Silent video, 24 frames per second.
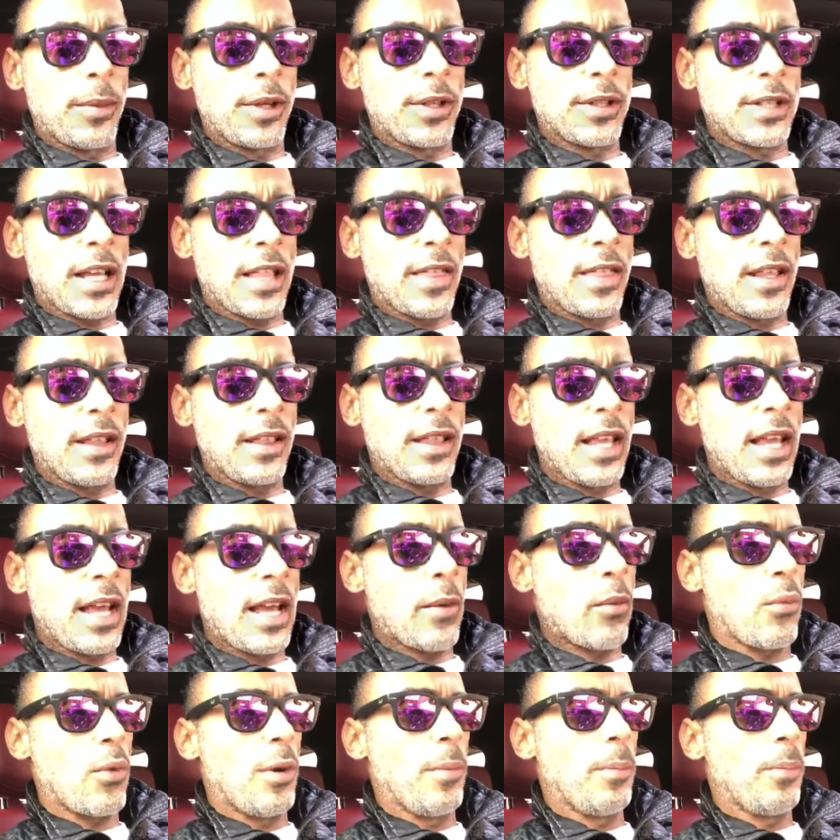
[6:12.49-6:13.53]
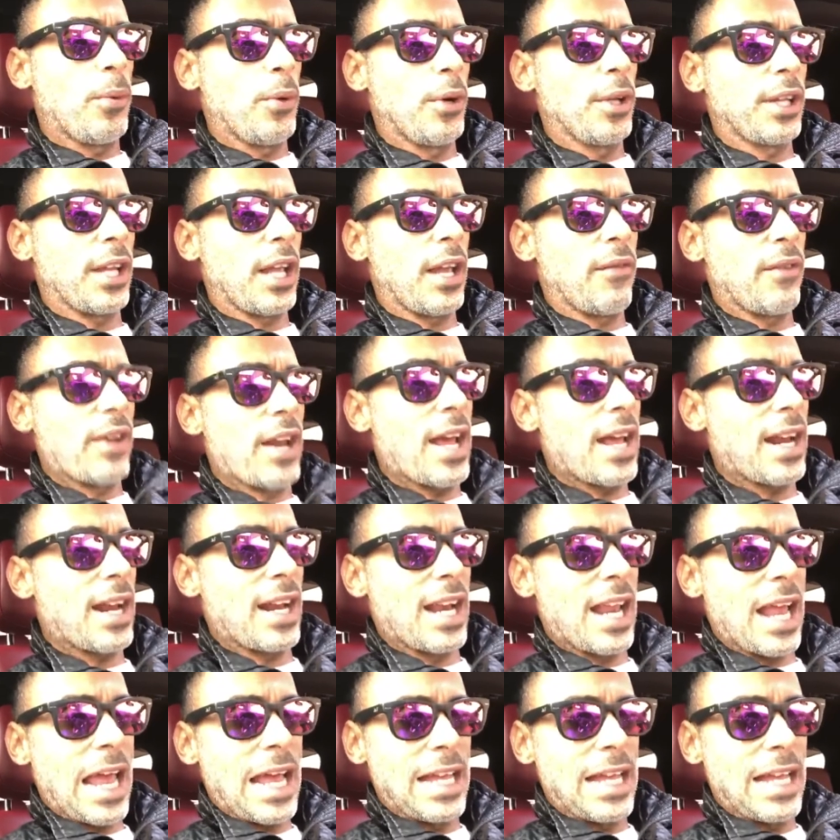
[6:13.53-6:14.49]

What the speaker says: Because I think they at one point they even had an